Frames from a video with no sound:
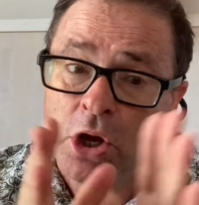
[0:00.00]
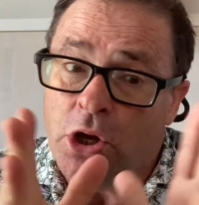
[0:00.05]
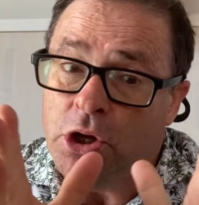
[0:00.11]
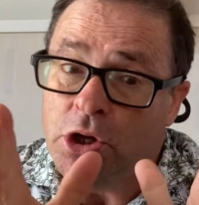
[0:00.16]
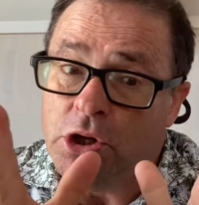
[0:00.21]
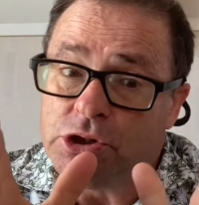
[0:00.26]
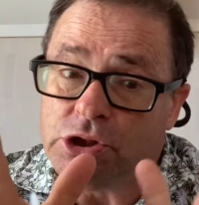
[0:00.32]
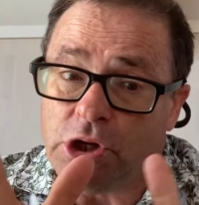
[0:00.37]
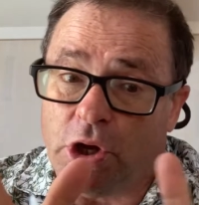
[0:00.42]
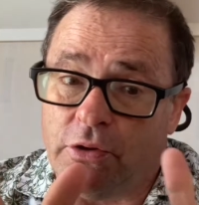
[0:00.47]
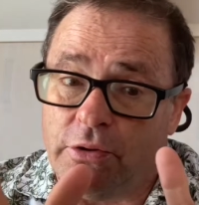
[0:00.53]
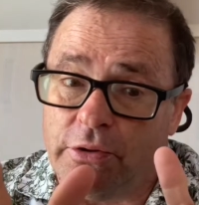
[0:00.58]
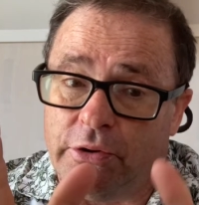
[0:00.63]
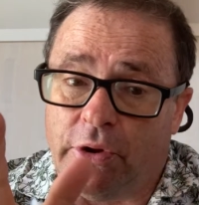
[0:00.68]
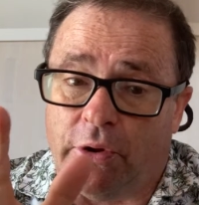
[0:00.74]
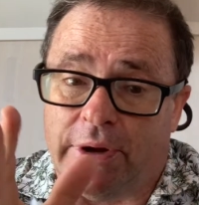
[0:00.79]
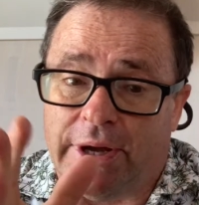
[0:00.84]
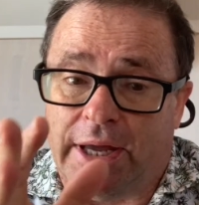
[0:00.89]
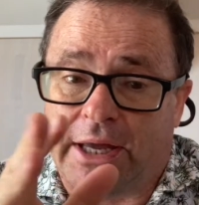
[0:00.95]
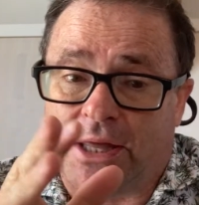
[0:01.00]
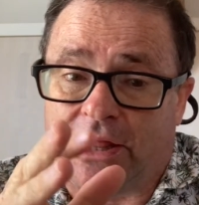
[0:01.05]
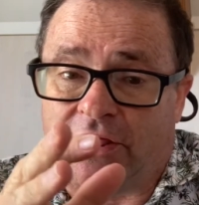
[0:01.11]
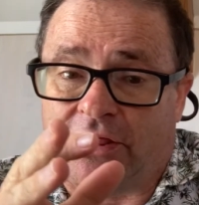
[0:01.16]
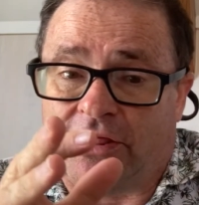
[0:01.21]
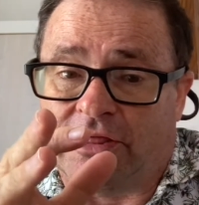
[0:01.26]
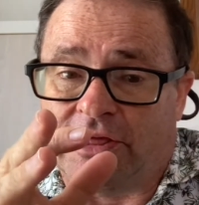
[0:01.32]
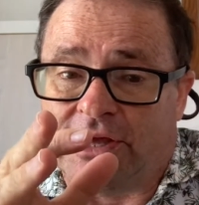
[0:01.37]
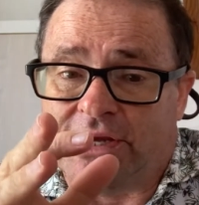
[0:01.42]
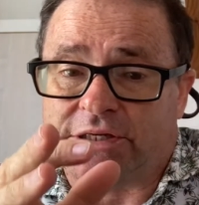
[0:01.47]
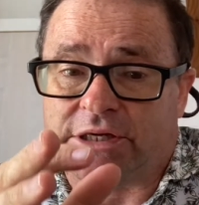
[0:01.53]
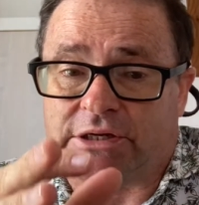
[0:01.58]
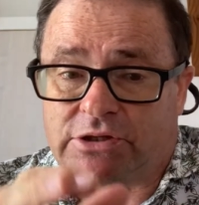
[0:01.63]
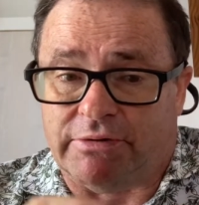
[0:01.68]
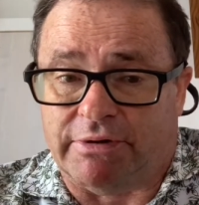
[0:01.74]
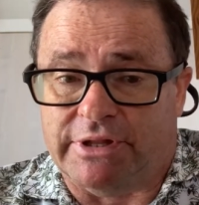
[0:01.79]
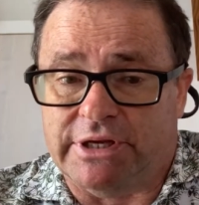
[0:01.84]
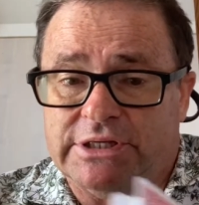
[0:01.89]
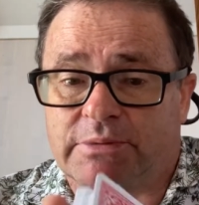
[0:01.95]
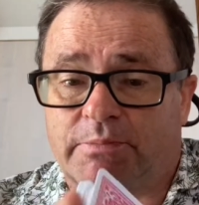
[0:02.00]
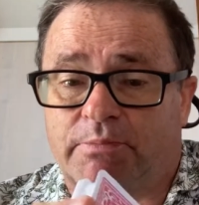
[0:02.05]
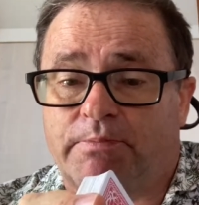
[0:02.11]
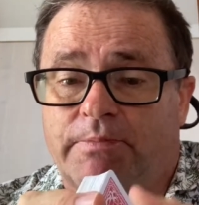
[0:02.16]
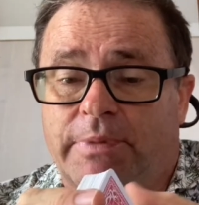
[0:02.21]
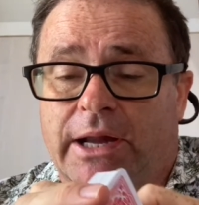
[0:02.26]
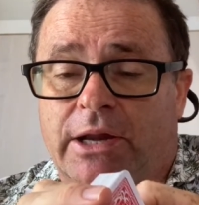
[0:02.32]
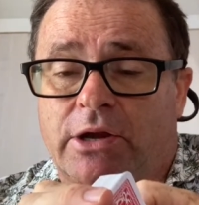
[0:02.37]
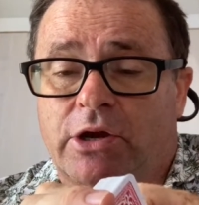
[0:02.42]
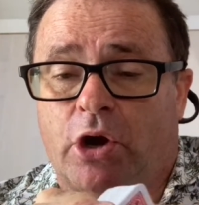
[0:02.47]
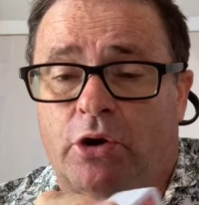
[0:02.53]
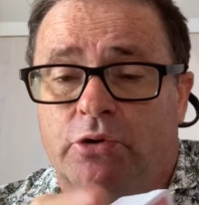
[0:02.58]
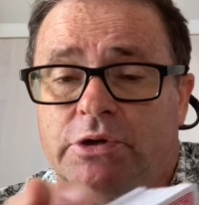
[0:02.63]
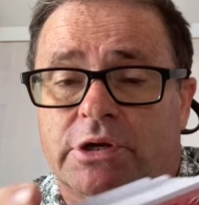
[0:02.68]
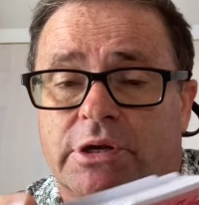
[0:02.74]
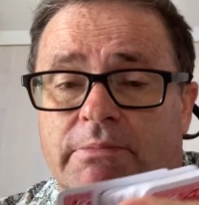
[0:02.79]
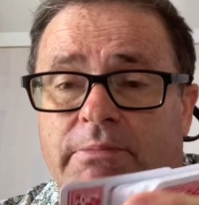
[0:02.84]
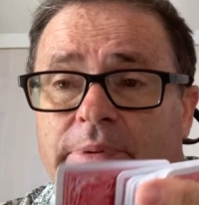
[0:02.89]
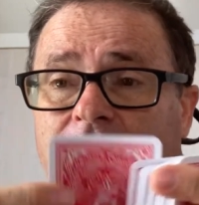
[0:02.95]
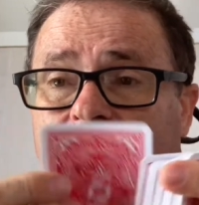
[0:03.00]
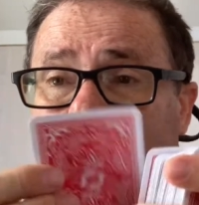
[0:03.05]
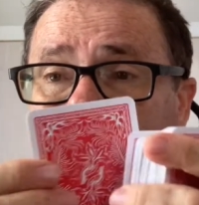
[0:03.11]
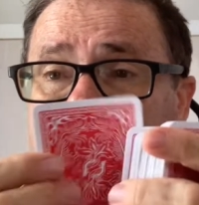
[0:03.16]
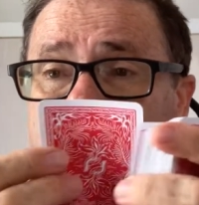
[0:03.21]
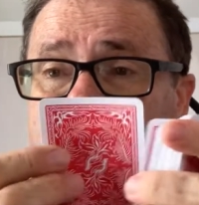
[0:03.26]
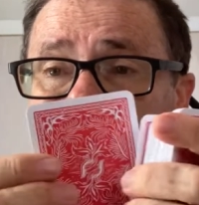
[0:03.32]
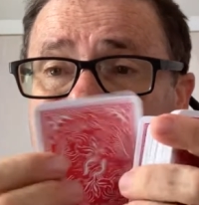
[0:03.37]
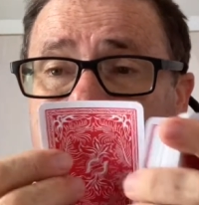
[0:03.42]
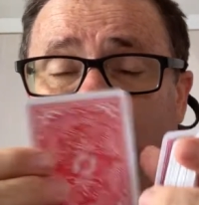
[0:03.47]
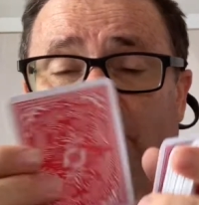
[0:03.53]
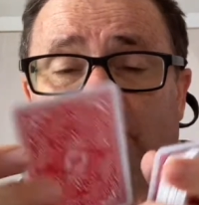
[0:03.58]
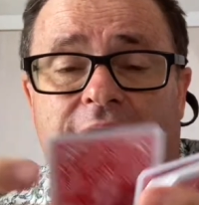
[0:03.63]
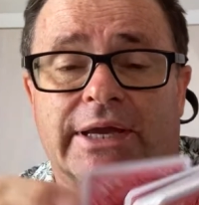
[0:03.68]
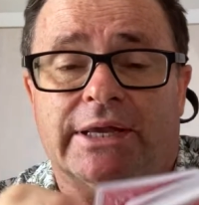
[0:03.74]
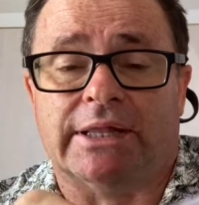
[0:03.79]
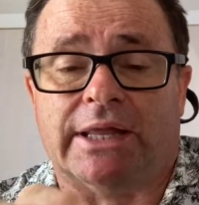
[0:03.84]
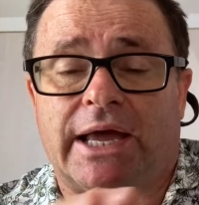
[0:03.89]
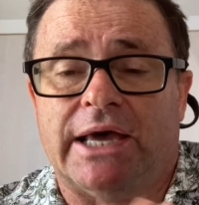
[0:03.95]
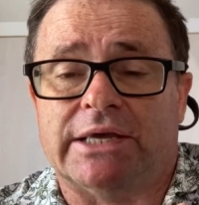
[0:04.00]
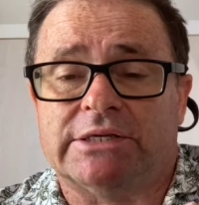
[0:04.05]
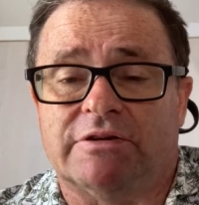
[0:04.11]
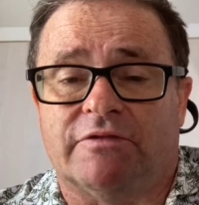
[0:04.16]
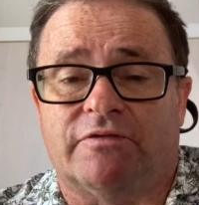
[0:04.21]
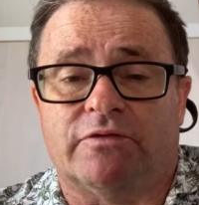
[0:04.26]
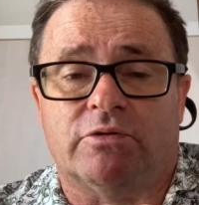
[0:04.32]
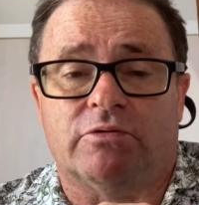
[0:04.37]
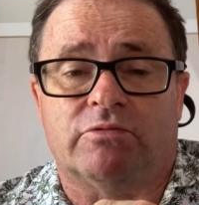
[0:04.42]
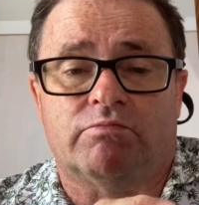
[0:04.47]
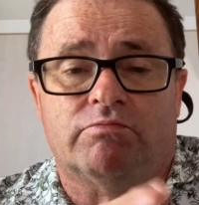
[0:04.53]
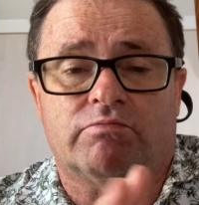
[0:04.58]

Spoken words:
So you know these are coated in plastic, so they last if you